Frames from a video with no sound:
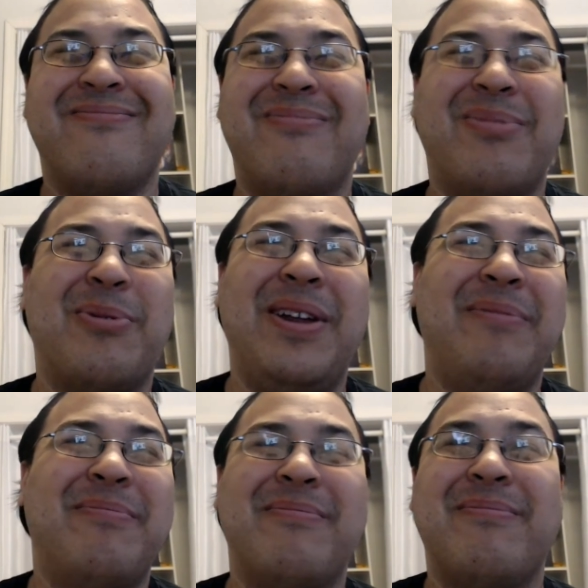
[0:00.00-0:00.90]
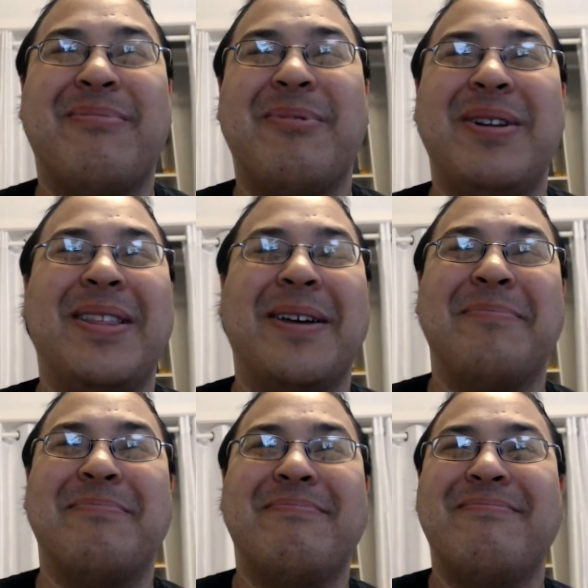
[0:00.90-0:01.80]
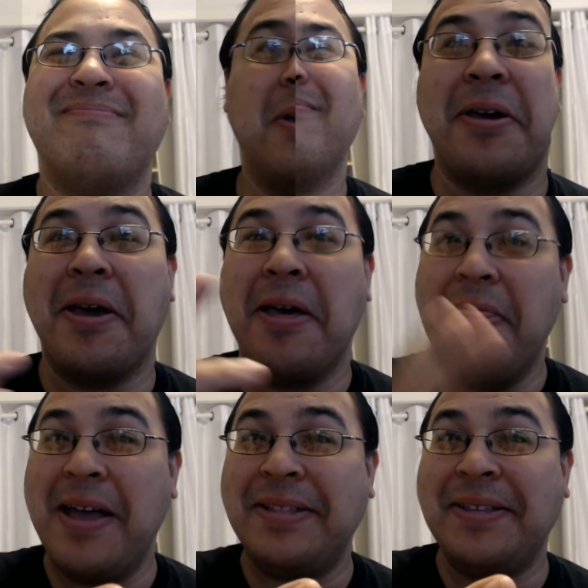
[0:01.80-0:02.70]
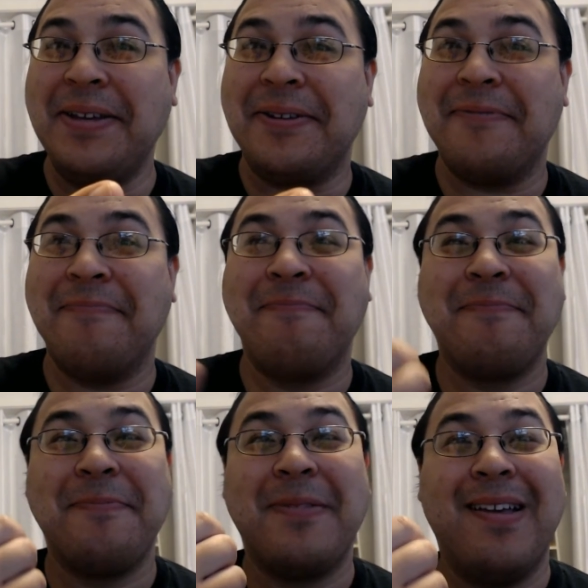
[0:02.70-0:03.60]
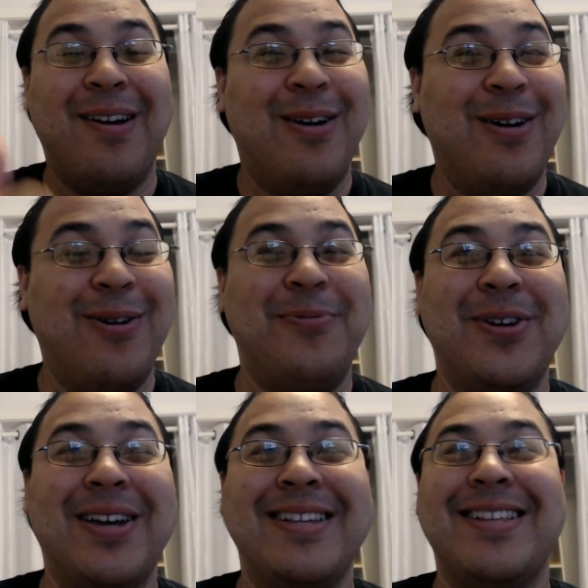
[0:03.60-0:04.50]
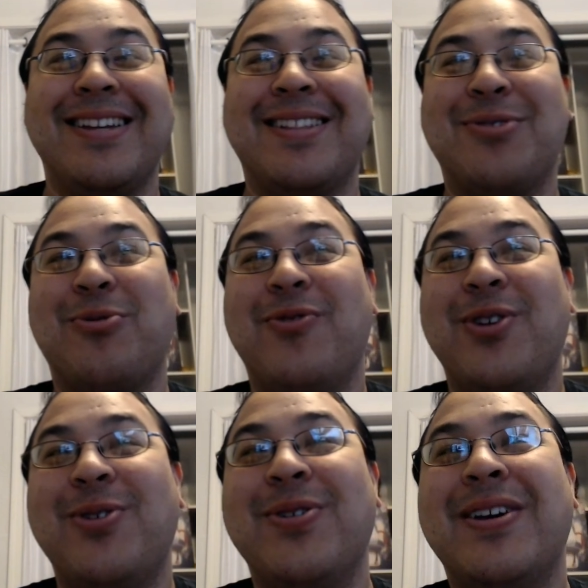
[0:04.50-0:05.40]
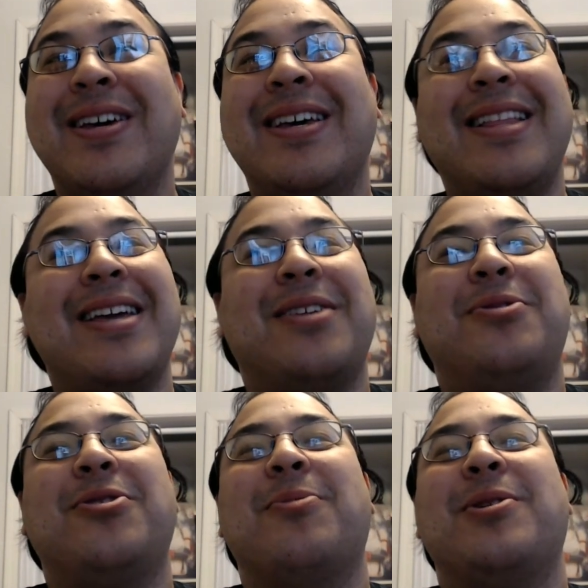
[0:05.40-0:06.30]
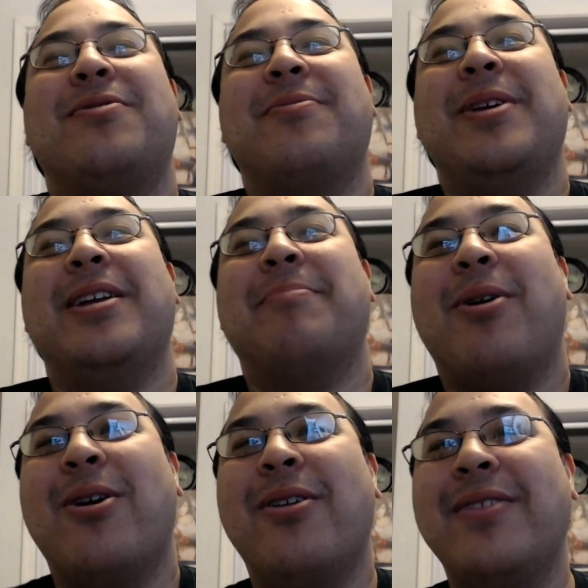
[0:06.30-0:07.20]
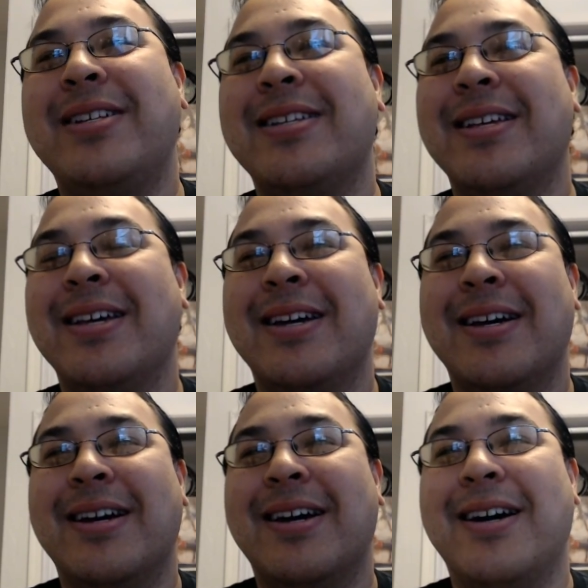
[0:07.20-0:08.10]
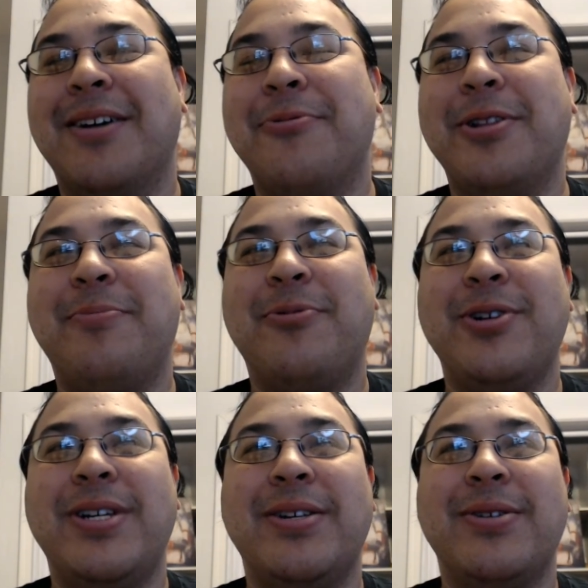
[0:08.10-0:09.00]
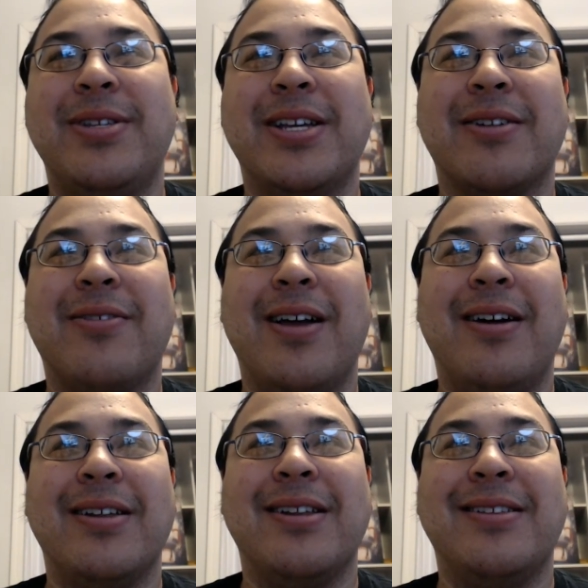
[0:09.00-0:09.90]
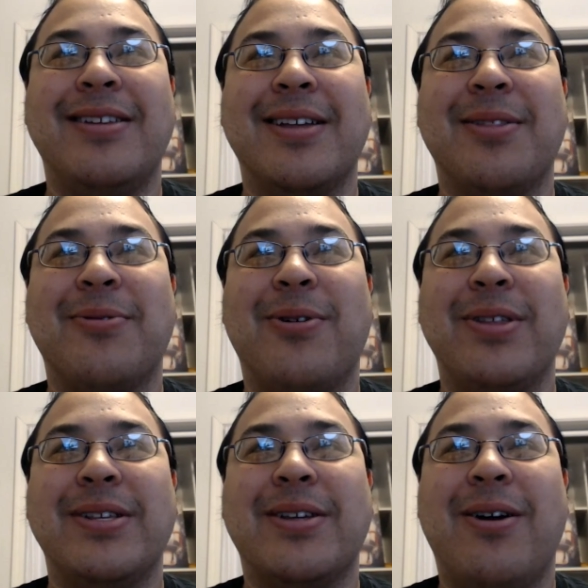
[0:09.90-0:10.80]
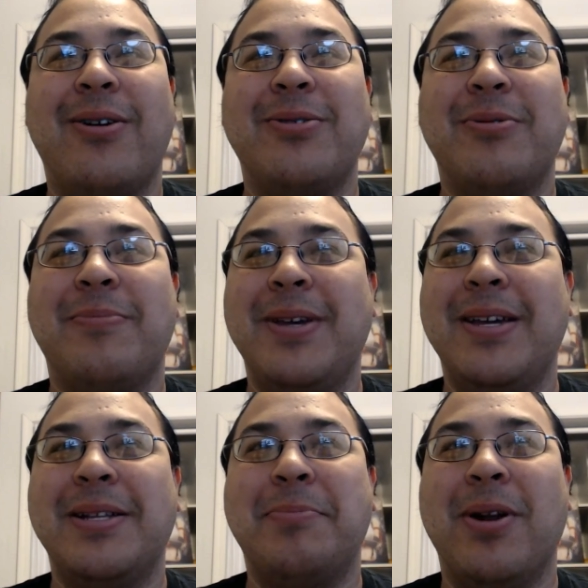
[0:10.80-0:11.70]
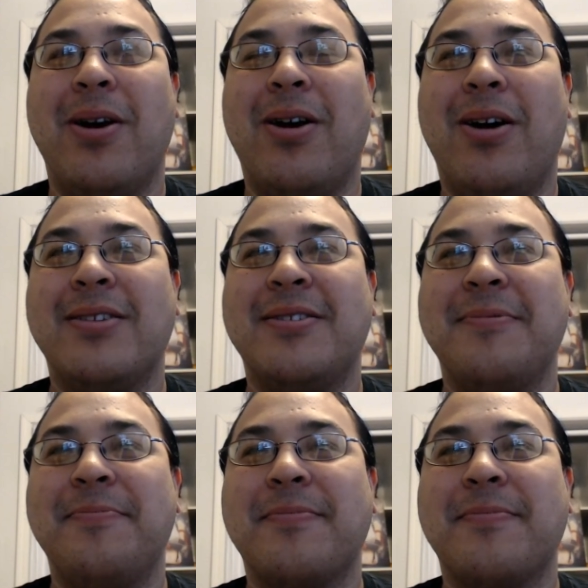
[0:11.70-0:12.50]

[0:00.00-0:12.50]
3 to 10. And that's it. Hope you guys liked this review. Thank you so much for being a part of it. Really appreciate you sticking around and digging through all these cards with me. It's been awesome.